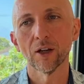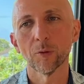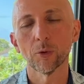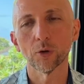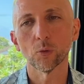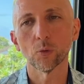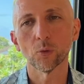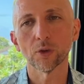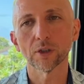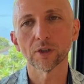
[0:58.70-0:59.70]

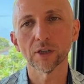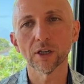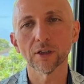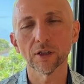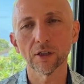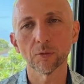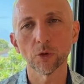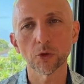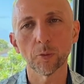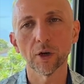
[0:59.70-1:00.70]
But the thing I take the
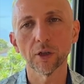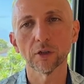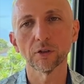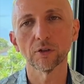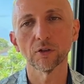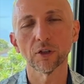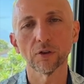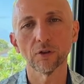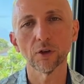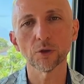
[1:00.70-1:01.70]
most pride in
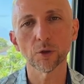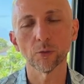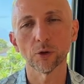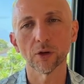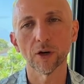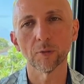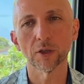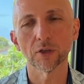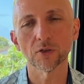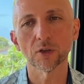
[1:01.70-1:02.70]
in the fellowship
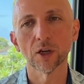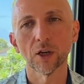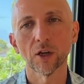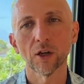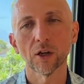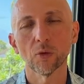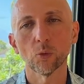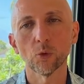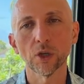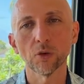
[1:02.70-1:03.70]
program is
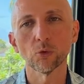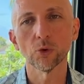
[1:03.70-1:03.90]
we